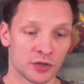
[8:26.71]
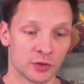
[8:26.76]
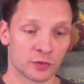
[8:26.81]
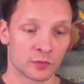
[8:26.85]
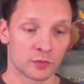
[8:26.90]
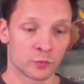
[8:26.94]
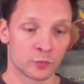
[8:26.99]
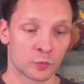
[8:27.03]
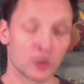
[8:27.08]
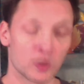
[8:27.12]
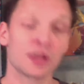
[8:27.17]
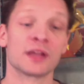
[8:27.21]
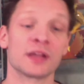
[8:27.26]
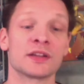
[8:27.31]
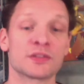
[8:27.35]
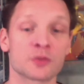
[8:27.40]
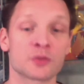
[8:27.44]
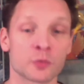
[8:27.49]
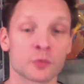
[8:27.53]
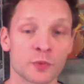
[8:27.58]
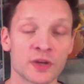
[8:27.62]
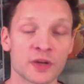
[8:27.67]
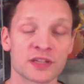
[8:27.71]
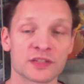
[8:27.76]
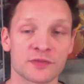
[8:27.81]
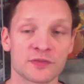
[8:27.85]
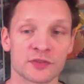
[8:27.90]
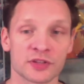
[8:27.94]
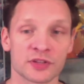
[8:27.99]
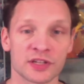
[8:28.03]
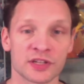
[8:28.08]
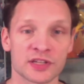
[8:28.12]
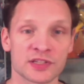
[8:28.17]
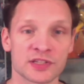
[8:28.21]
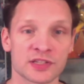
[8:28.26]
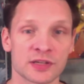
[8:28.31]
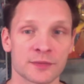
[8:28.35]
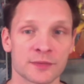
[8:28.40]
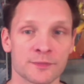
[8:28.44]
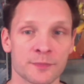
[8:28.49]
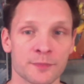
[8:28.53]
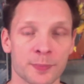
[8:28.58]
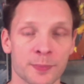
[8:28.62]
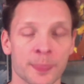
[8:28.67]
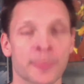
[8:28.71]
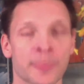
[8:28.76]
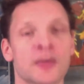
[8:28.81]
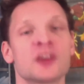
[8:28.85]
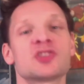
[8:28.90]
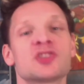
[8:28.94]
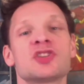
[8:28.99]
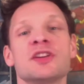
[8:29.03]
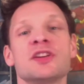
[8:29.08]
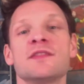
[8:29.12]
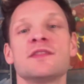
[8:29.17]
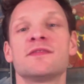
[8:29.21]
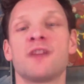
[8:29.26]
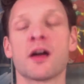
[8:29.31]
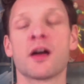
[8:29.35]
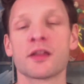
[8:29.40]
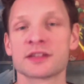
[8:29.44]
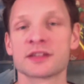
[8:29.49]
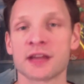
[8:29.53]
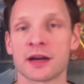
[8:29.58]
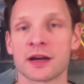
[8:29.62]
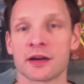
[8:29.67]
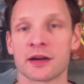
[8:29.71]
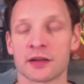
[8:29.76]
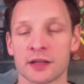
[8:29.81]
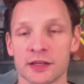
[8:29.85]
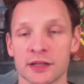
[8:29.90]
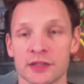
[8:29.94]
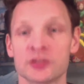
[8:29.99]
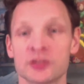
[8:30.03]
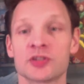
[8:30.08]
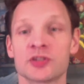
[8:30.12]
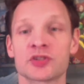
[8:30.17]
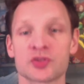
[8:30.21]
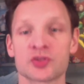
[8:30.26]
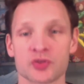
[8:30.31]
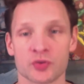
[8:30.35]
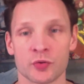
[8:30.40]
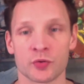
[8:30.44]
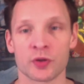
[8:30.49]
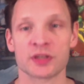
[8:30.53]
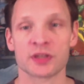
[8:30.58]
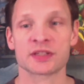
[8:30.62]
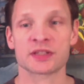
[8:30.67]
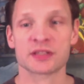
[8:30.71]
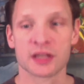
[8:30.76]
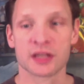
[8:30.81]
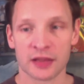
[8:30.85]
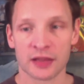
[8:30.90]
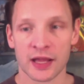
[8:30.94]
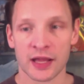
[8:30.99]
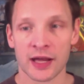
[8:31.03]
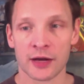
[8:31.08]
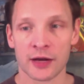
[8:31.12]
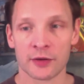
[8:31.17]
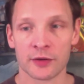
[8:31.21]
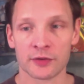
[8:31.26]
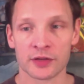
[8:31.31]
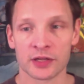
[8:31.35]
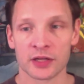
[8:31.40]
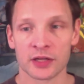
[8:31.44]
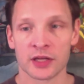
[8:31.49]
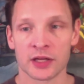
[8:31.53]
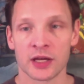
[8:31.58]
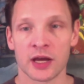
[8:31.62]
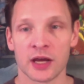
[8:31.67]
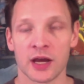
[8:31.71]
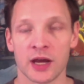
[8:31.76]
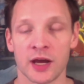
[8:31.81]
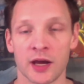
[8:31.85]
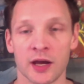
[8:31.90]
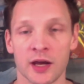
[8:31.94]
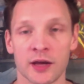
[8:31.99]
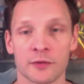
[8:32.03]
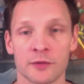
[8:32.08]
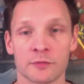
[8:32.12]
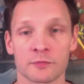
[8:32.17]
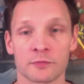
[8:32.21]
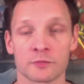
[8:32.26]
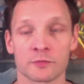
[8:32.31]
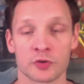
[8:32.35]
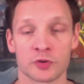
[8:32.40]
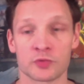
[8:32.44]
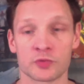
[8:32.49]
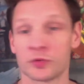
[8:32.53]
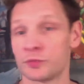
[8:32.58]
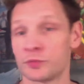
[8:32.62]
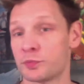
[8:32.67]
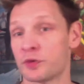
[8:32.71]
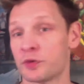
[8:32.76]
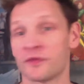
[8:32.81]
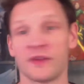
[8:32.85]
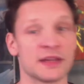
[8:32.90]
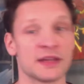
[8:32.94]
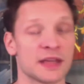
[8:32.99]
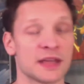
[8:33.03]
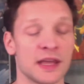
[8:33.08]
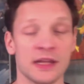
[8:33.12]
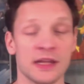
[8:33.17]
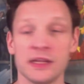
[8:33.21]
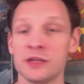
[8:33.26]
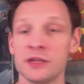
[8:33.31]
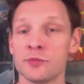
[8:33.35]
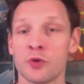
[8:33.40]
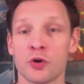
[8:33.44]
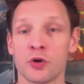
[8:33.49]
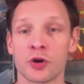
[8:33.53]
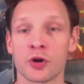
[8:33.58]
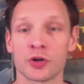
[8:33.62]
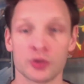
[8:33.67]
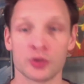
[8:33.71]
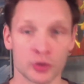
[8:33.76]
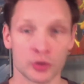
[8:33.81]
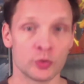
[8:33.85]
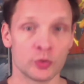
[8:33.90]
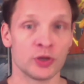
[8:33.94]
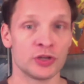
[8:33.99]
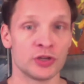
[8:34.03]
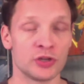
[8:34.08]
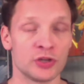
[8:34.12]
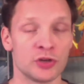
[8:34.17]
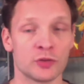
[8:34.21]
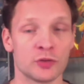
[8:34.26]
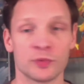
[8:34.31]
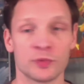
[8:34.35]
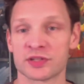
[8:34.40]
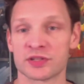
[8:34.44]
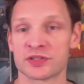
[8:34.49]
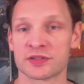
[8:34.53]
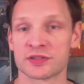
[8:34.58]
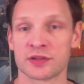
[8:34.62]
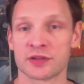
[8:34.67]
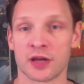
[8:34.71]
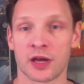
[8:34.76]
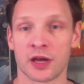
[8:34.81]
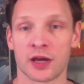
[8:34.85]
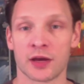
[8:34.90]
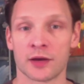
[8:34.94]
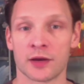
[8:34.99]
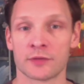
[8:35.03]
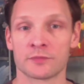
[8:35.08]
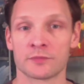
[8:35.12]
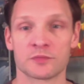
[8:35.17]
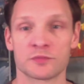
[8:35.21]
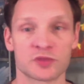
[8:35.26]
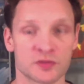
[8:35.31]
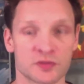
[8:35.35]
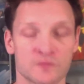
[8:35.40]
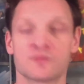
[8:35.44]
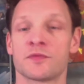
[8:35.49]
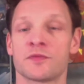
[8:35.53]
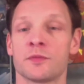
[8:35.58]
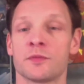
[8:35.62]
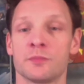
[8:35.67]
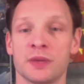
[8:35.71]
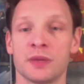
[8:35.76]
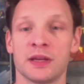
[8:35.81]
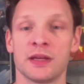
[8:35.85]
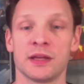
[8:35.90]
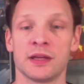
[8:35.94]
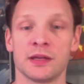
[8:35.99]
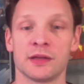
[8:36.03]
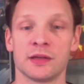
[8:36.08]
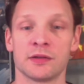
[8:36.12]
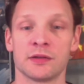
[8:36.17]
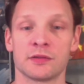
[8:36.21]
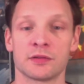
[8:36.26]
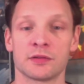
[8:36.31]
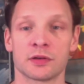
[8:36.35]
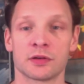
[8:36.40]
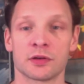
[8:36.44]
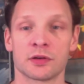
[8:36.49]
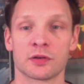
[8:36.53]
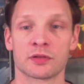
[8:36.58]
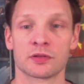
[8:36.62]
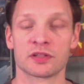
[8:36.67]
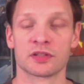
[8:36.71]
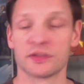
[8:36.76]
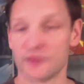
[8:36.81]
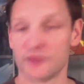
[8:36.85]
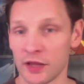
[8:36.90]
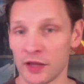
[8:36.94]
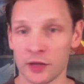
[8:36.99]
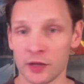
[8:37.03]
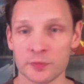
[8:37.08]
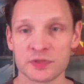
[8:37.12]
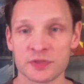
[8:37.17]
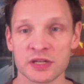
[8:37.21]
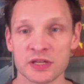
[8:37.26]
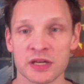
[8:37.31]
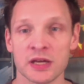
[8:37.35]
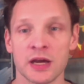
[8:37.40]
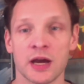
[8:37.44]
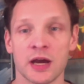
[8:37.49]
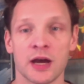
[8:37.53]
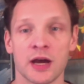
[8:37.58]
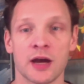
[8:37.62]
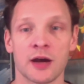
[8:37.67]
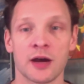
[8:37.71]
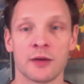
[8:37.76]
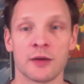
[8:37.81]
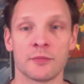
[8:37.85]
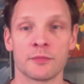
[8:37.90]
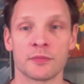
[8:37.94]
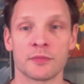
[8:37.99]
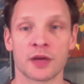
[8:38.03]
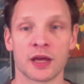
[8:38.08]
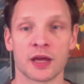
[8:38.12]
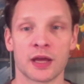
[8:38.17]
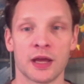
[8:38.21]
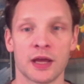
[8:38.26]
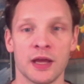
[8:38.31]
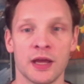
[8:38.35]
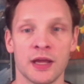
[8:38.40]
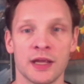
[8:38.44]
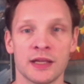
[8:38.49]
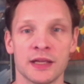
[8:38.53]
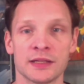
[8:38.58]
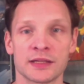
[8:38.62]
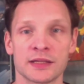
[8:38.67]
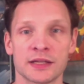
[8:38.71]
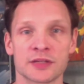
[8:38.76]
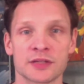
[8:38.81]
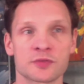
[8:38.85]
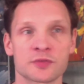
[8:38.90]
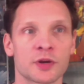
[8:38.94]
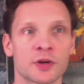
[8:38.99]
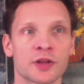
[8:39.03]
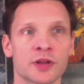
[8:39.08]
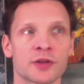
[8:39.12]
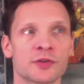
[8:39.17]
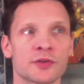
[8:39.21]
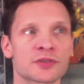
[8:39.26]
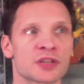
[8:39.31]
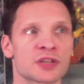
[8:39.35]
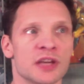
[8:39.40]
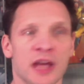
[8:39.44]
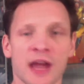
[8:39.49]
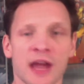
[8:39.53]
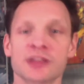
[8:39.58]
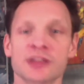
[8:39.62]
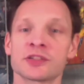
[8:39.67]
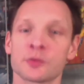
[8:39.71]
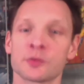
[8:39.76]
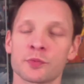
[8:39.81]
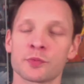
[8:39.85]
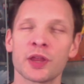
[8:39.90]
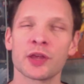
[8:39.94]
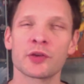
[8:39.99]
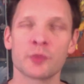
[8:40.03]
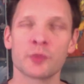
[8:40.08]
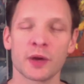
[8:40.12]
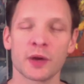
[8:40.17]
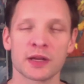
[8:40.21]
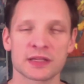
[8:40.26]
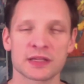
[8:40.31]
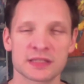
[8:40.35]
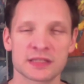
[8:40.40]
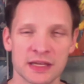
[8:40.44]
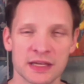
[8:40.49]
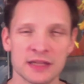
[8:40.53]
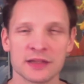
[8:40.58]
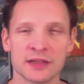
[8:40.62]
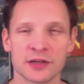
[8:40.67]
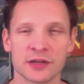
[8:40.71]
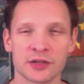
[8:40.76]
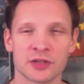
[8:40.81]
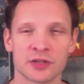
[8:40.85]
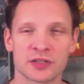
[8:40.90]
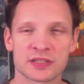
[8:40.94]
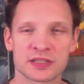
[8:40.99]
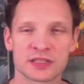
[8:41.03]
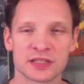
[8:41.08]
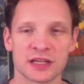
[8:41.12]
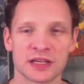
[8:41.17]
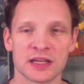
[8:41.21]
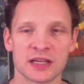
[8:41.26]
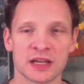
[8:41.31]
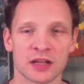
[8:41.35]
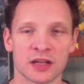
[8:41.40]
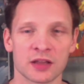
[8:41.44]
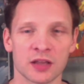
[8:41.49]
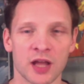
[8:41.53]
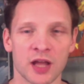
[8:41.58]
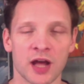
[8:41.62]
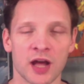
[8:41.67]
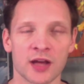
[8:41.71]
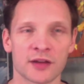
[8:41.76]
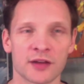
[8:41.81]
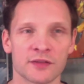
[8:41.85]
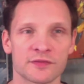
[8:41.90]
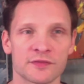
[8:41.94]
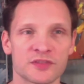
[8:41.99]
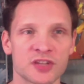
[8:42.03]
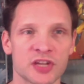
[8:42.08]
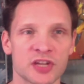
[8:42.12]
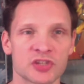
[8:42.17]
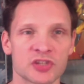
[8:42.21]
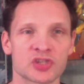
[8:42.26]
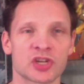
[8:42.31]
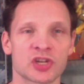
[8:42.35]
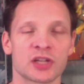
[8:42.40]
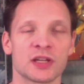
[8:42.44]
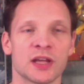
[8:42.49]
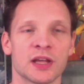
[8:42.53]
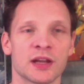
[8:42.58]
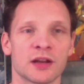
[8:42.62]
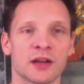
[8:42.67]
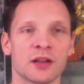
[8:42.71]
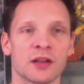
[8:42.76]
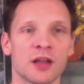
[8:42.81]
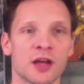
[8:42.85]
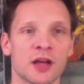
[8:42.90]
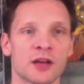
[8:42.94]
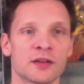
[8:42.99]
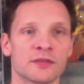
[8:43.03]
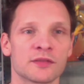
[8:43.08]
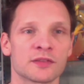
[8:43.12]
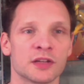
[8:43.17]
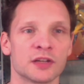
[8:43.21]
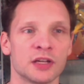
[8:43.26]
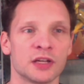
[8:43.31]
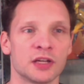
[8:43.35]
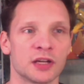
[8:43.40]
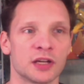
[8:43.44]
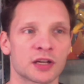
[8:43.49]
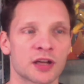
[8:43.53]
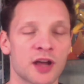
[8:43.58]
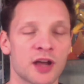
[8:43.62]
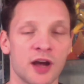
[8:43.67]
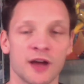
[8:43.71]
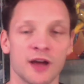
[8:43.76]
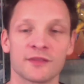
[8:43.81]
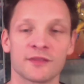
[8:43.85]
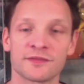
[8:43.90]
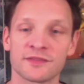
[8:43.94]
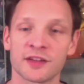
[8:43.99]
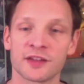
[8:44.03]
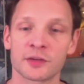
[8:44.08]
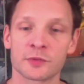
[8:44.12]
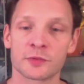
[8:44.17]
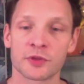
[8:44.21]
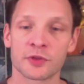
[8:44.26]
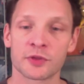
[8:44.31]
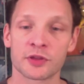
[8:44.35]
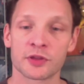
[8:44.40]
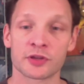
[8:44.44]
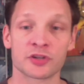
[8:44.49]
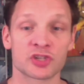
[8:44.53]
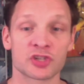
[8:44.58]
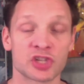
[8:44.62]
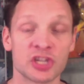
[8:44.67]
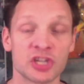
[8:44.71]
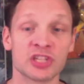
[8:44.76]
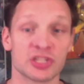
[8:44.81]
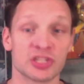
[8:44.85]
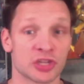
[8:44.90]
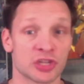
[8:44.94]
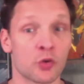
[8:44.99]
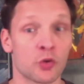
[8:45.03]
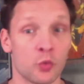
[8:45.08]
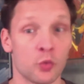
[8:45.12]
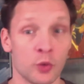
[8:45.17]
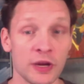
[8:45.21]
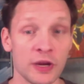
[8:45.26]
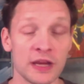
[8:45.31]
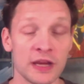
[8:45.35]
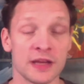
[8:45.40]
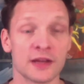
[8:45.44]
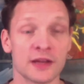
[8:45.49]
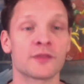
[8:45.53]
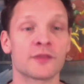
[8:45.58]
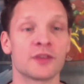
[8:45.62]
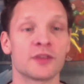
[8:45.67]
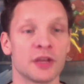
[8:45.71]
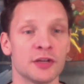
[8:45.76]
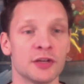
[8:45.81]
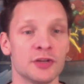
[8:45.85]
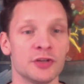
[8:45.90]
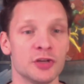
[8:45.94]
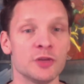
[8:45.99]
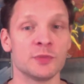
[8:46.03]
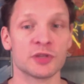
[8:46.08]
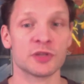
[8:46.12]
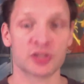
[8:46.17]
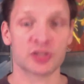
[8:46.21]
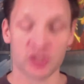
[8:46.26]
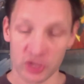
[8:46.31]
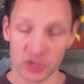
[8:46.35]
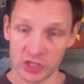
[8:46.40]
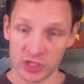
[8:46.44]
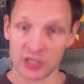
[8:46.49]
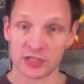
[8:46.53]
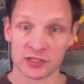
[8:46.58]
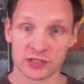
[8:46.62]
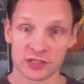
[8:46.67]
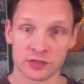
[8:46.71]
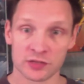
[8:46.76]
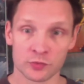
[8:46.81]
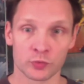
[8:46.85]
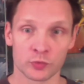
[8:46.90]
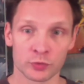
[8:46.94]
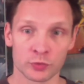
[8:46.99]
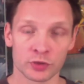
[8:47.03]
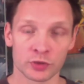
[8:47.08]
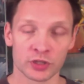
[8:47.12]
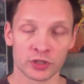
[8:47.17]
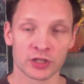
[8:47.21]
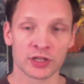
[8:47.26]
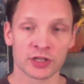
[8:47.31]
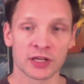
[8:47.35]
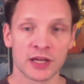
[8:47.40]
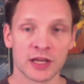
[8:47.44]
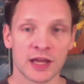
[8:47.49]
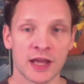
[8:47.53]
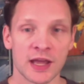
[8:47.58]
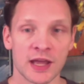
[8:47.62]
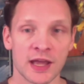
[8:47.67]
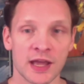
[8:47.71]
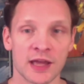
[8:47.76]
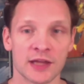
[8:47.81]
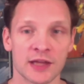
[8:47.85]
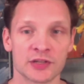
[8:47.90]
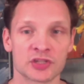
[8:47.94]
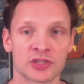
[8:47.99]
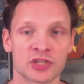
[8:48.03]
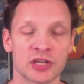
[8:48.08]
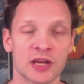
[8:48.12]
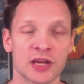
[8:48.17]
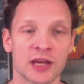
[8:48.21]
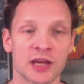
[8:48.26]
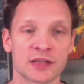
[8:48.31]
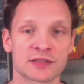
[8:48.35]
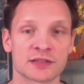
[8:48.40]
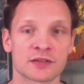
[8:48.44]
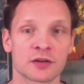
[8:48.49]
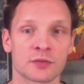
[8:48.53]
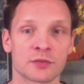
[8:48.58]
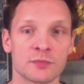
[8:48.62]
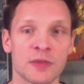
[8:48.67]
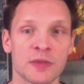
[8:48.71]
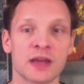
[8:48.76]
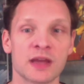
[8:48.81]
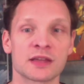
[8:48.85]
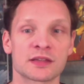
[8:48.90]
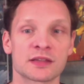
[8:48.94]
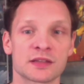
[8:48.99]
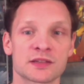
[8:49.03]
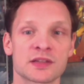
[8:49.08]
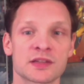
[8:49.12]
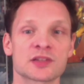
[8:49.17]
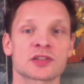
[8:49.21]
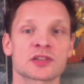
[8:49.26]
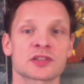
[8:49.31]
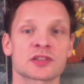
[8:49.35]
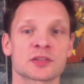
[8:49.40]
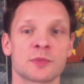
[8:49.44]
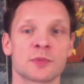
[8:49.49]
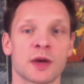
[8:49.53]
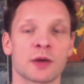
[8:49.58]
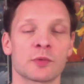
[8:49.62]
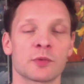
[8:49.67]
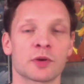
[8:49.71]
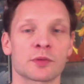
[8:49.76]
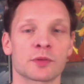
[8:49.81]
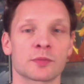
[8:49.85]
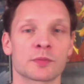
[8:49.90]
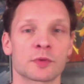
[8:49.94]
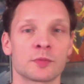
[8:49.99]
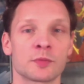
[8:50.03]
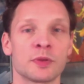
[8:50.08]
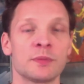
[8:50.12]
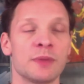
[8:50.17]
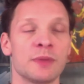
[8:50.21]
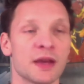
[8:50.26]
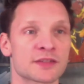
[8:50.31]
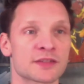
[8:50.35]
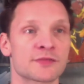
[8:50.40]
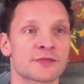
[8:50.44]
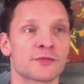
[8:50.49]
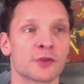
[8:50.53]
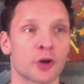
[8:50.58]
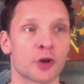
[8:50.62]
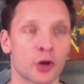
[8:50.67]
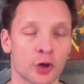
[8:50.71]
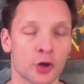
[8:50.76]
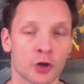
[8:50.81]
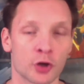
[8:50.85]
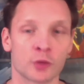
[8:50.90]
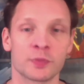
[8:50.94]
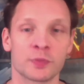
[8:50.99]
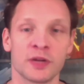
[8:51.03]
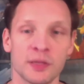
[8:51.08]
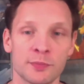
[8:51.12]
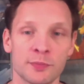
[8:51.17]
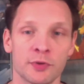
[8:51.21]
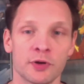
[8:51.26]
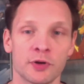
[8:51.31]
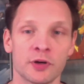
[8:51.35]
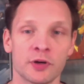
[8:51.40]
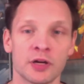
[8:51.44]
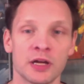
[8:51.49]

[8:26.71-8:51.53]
willing to risk for this, she voluntarily destroys the cloud, which would prevent any more new Inhumans from being developed. And it's one of those, it's a really great scene there. You see a lot of tension and a lot of conflict within her. She is the queen of the Inhumans. She is the ruler, and she has to make decisions about what would be best for her people.